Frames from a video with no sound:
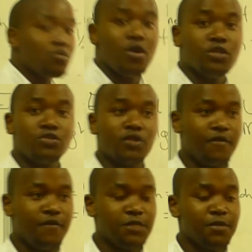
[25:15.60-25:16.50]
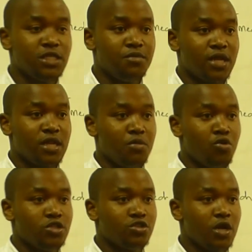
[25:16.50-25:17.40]
I'm going to talk, the first principle that I'm
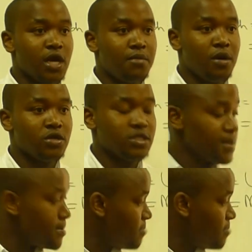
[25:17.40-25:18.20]
going to talk about